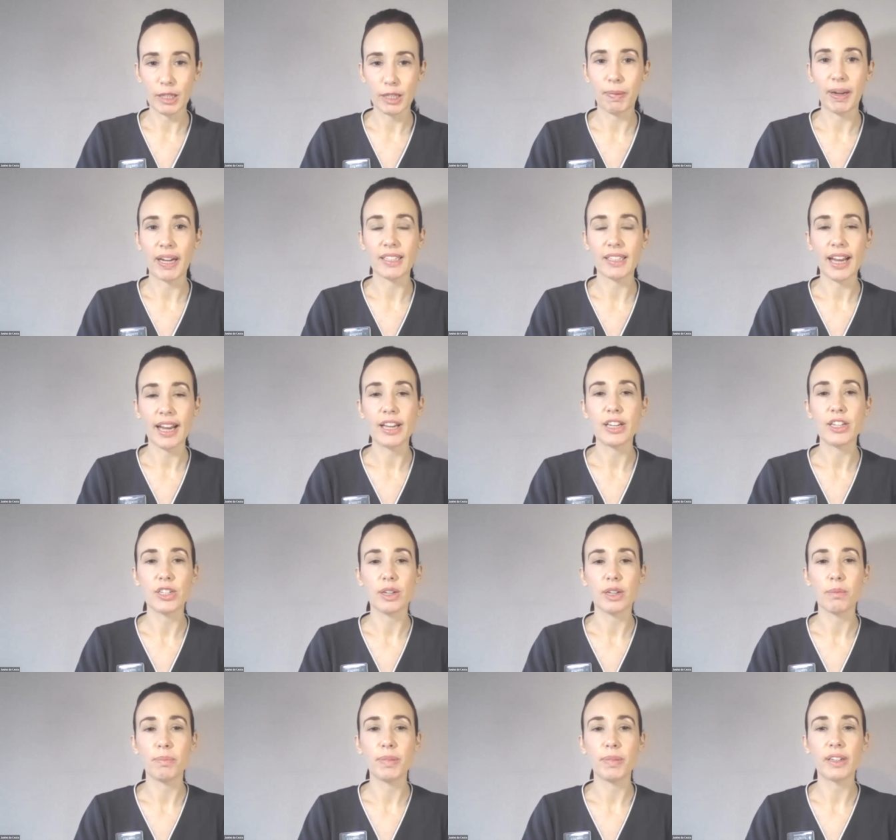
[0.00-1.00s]
that
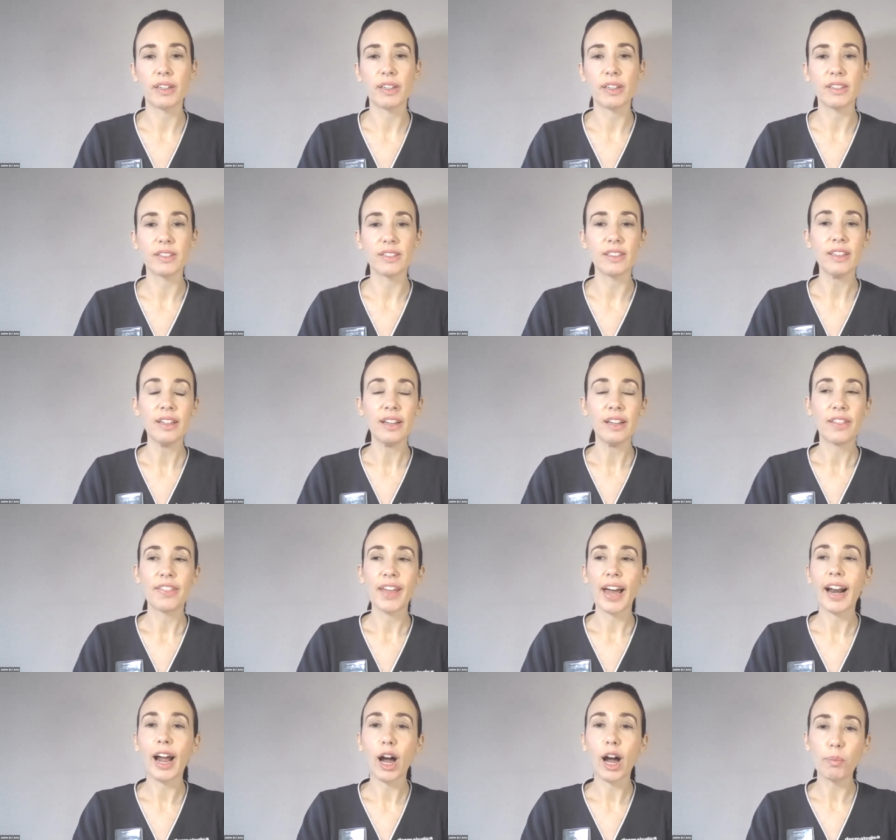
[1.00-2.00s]
expectation, because
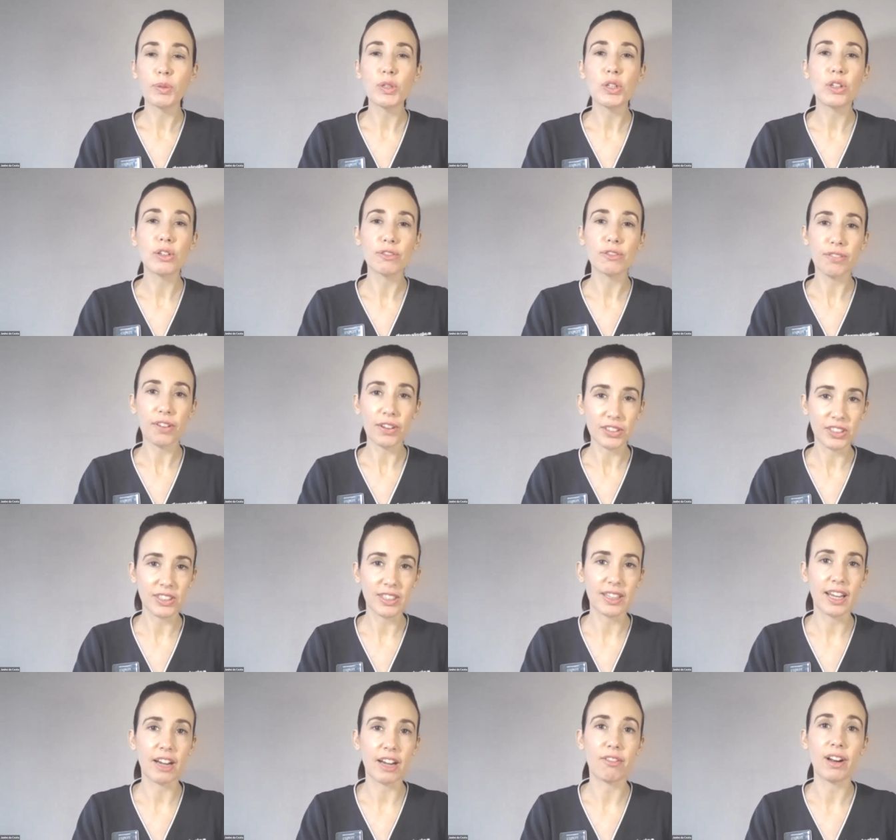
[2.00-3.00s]
that helps you to
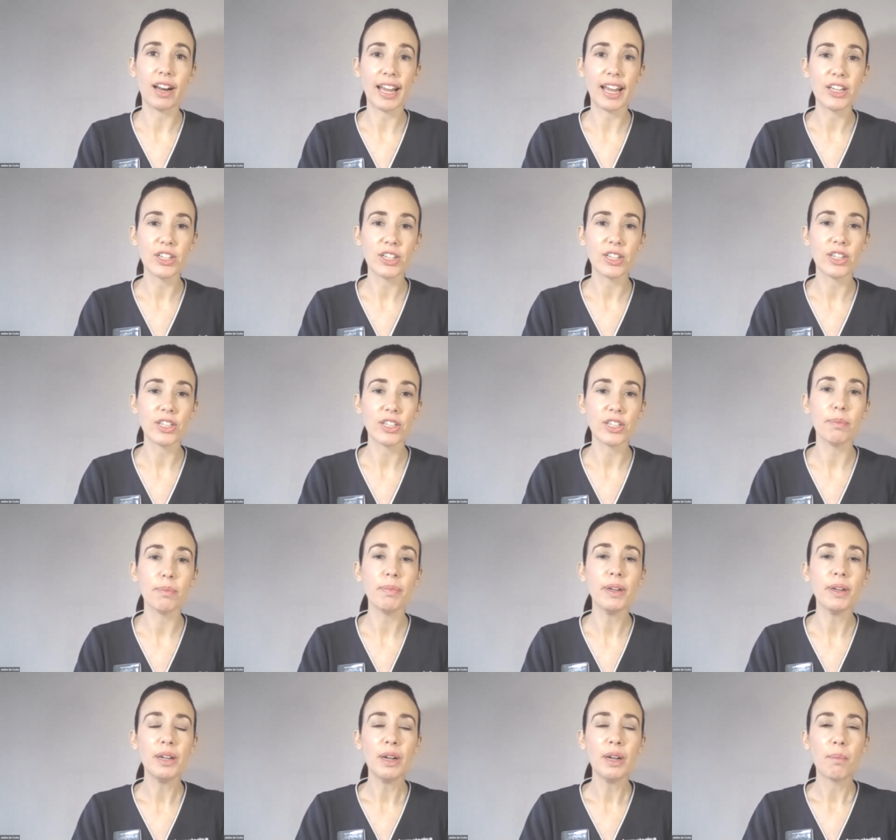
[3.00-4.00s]
foster that
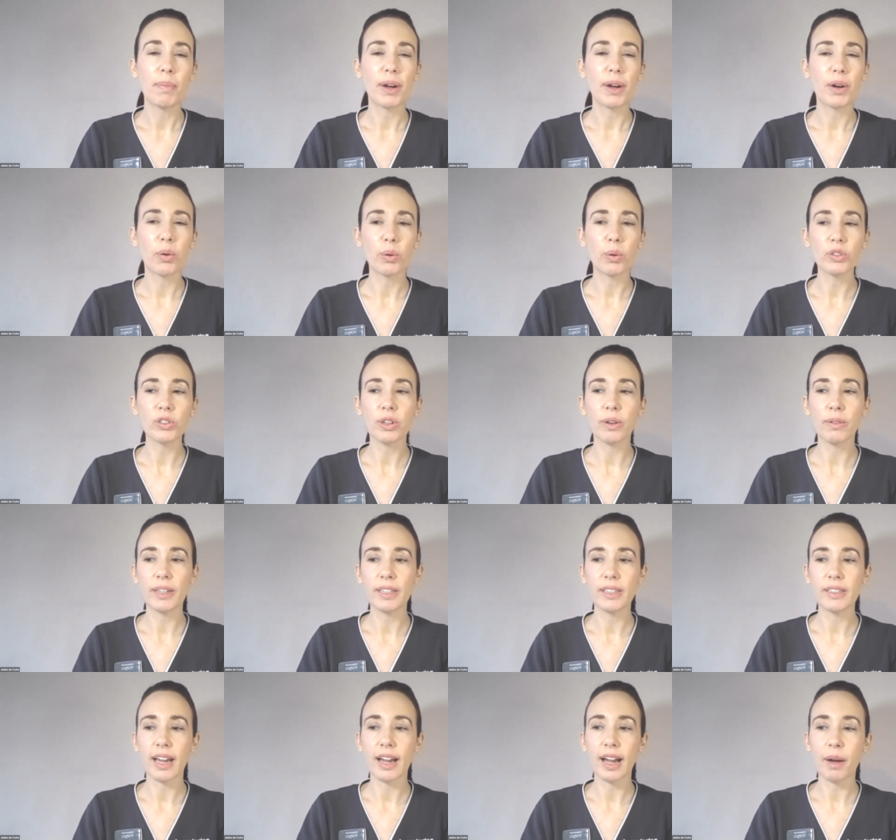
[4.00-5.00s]
relationship. But
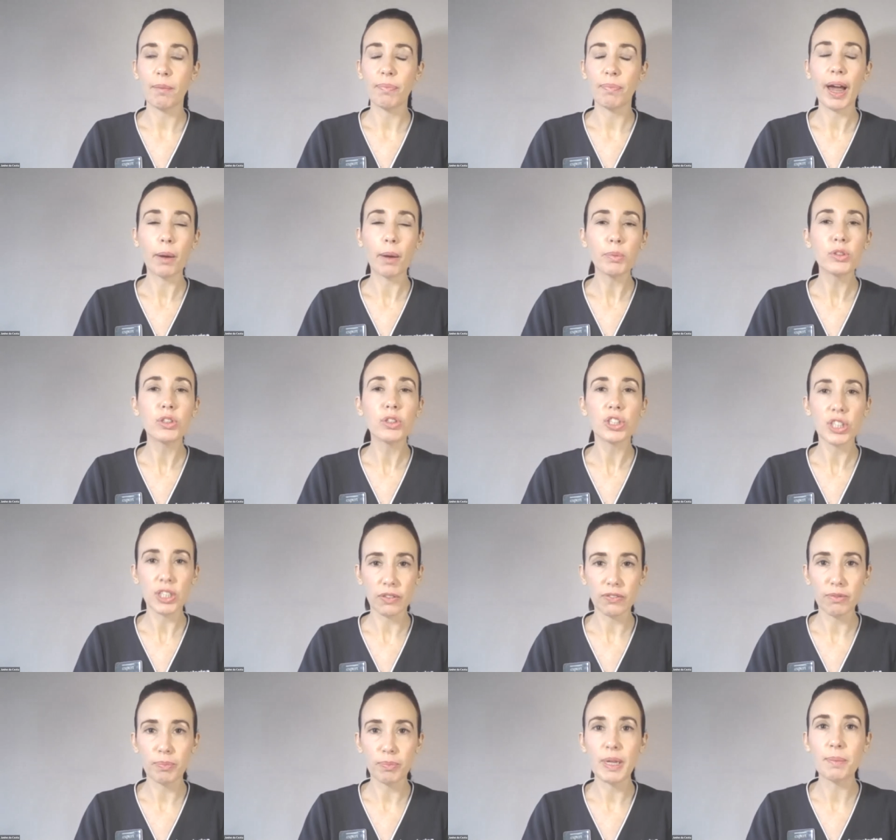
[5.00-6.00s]
also it helps
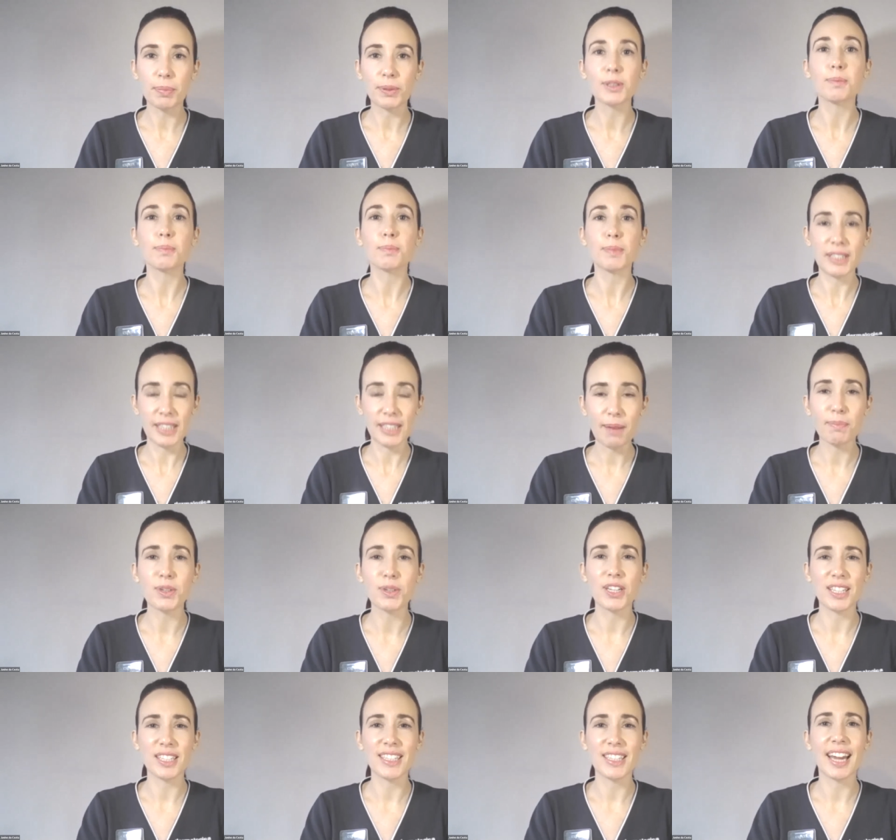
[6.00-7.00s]
to shift people's
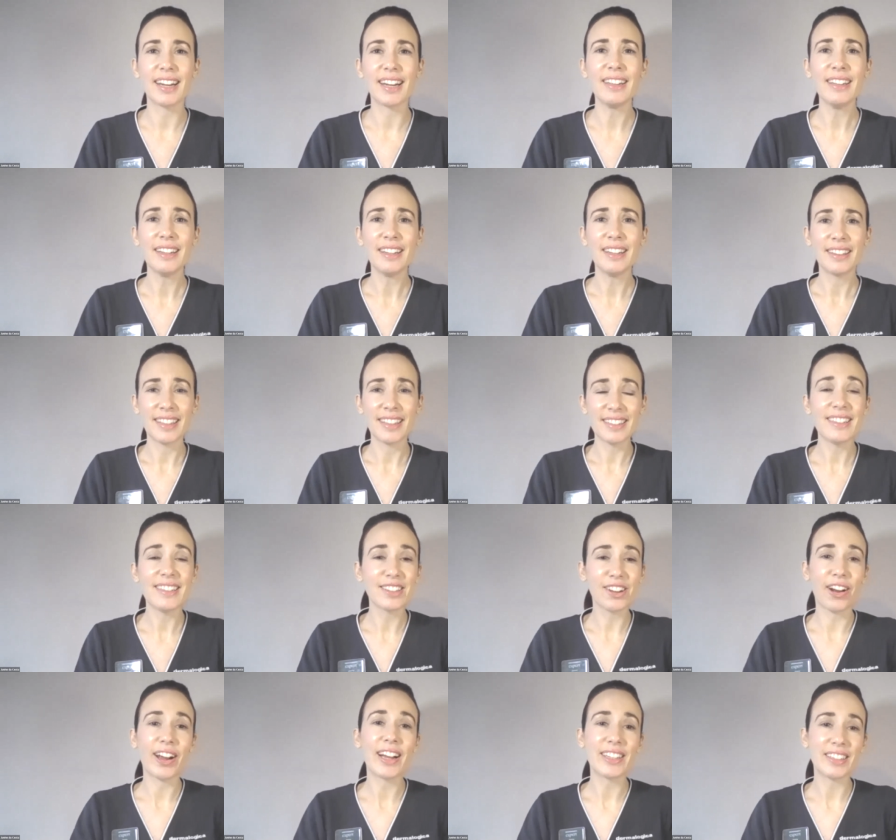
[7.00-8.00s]
perceptions that
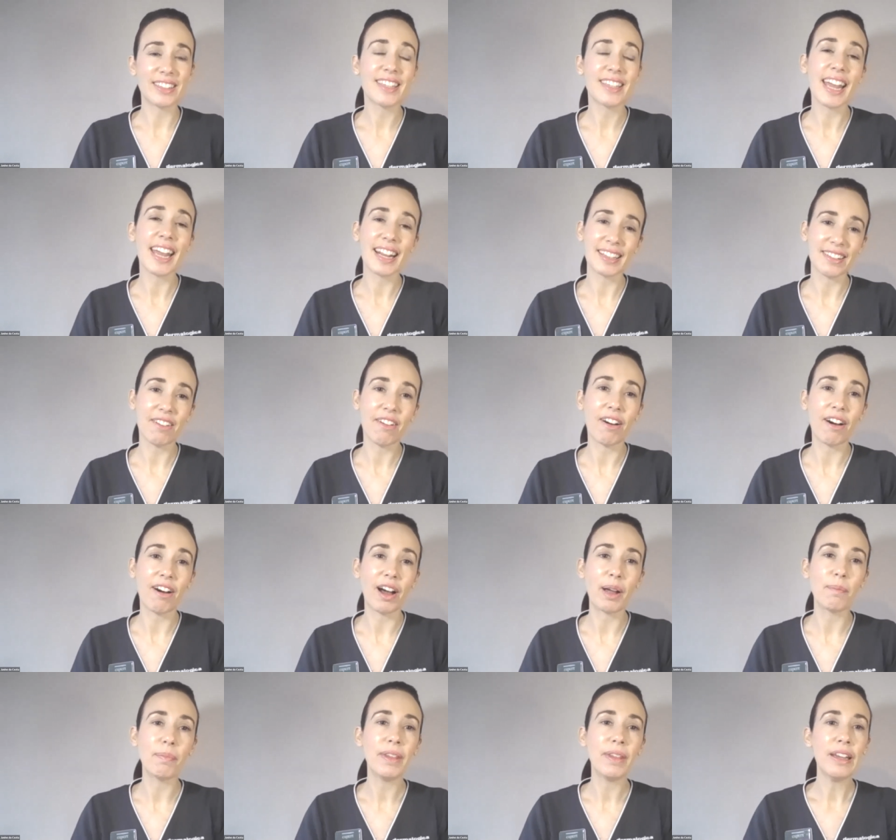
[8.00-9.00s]
this is going to take
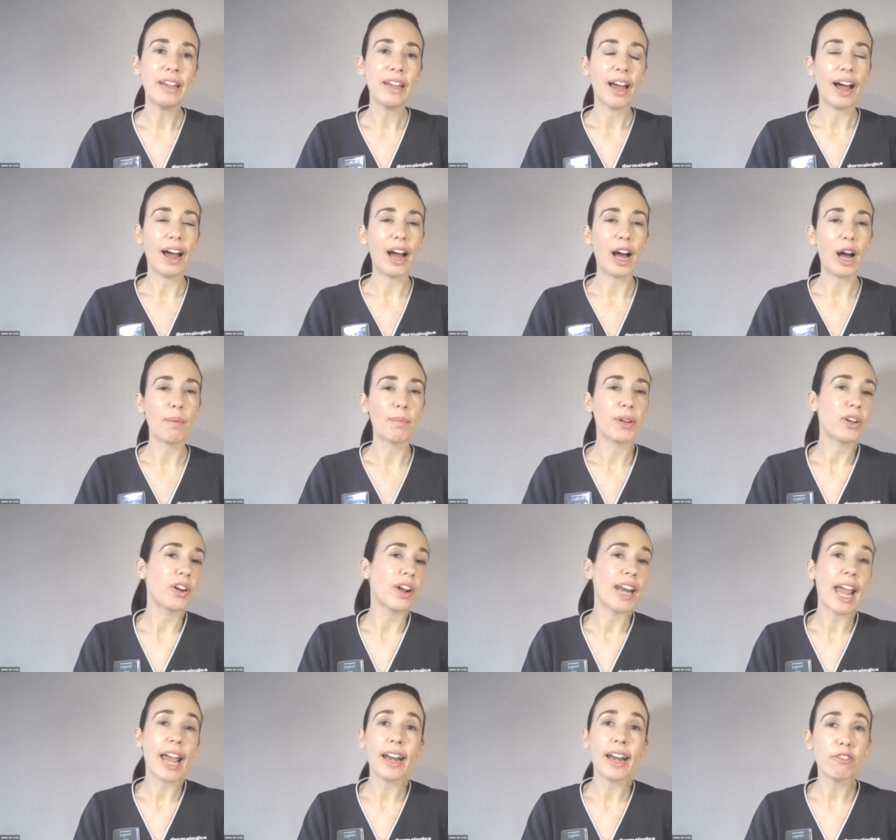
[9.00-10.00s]
time.
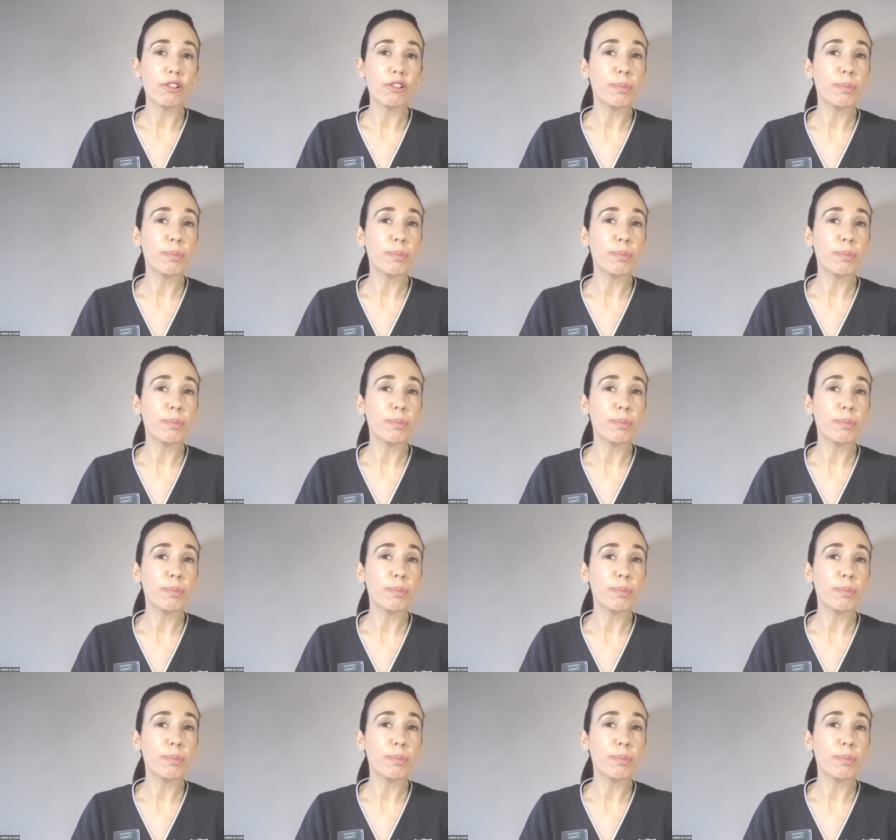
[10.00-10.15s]
And